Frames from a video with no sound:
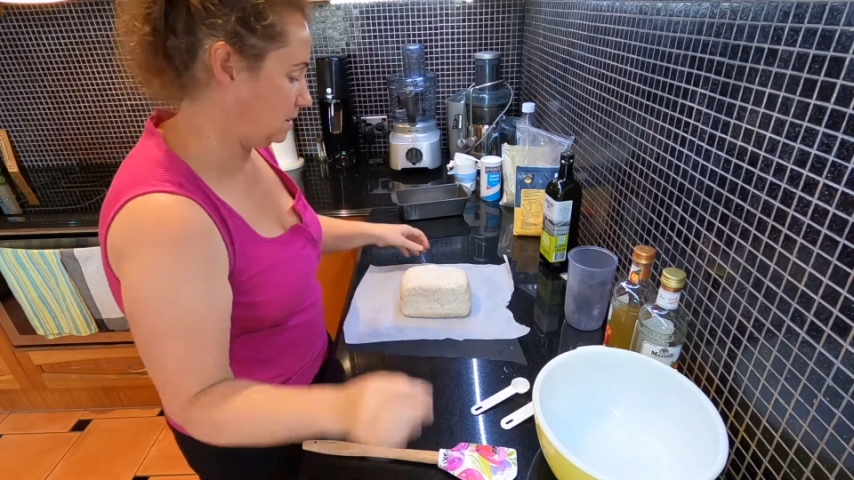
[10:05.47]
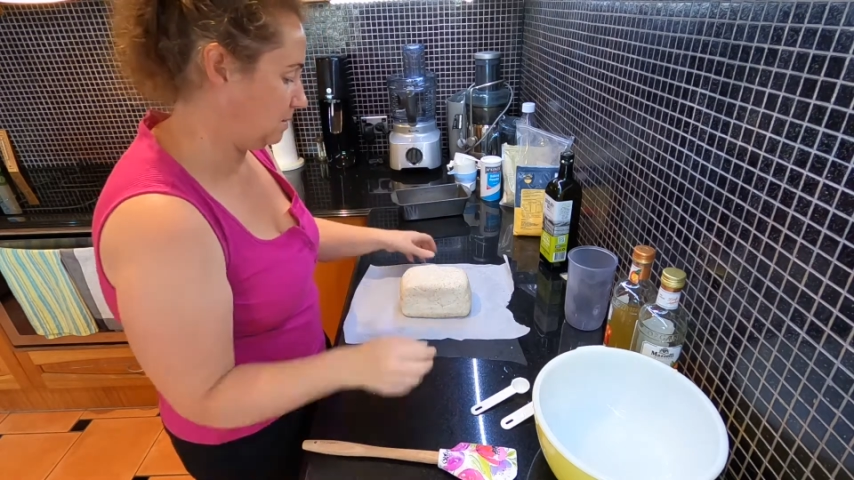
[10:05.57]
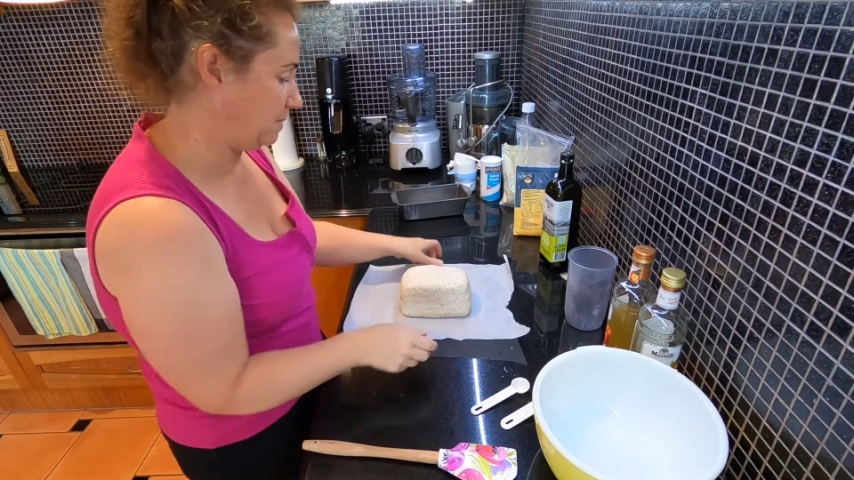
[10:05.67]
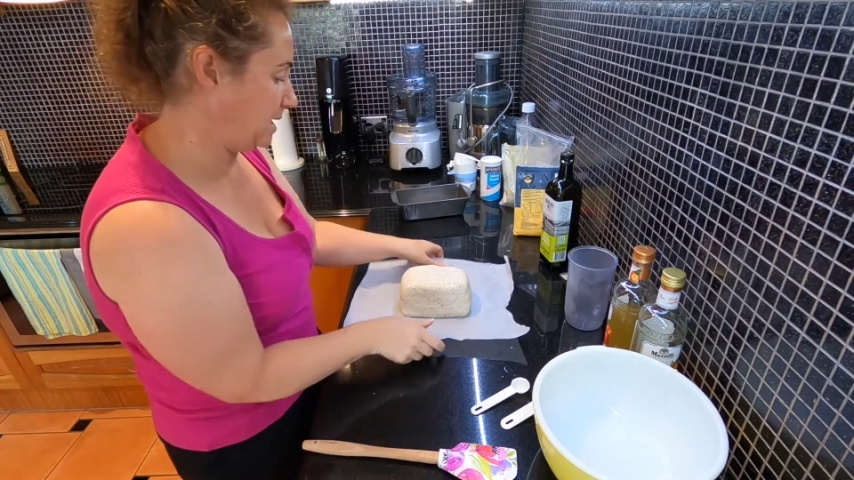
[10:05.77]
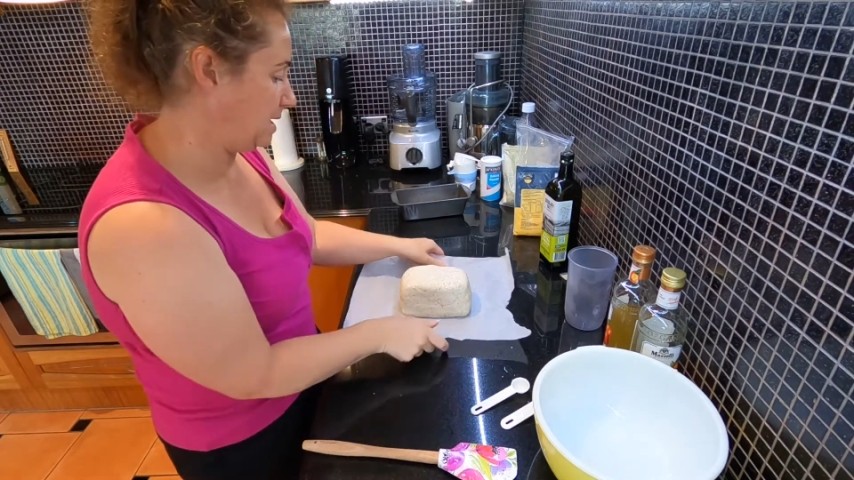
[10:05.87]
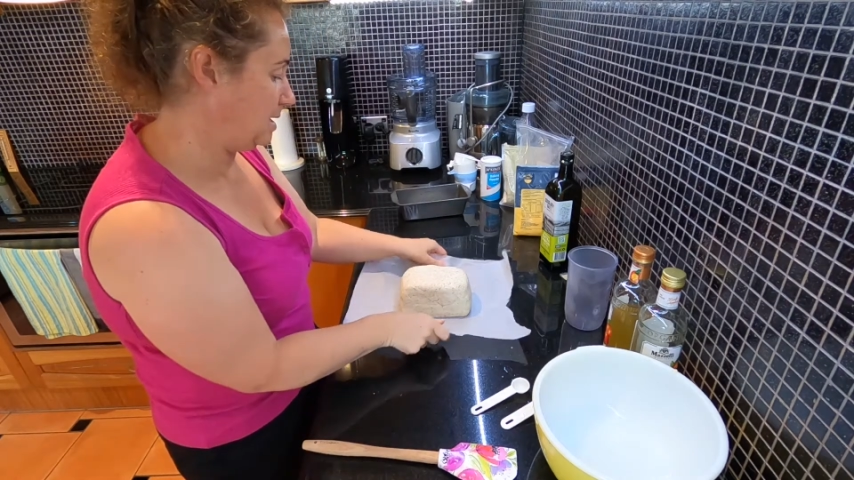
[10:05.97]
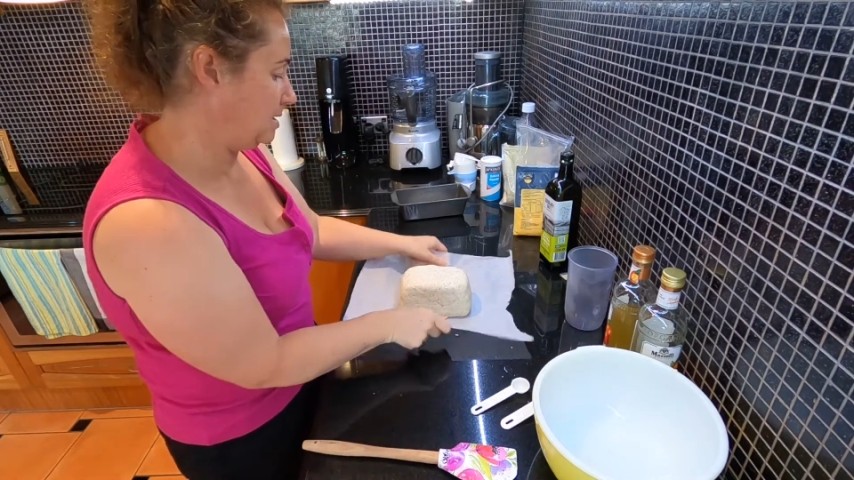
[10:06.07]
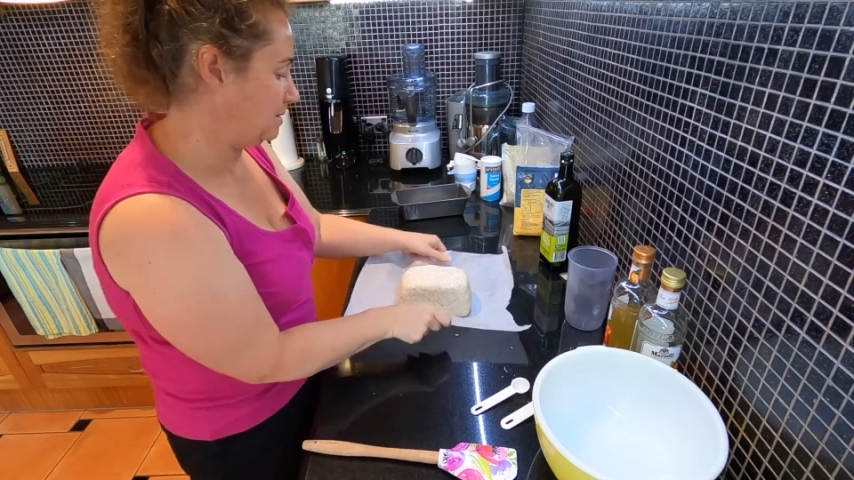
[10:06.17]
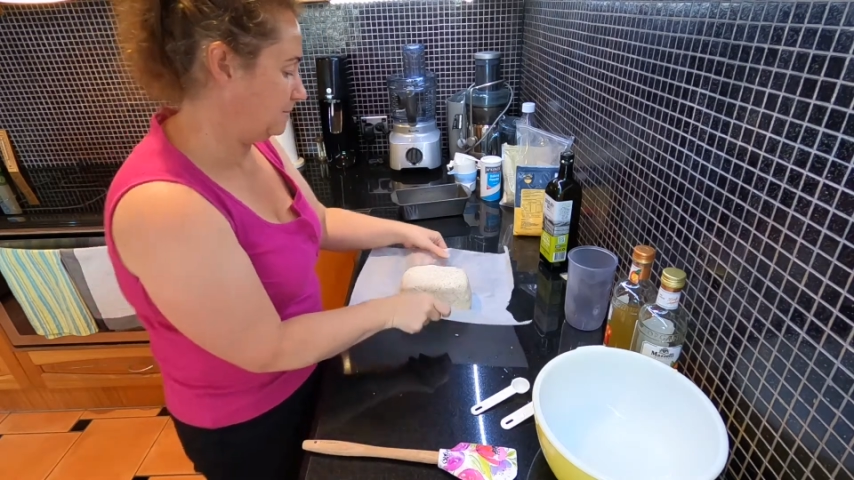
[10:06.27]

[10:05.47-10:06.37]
your pan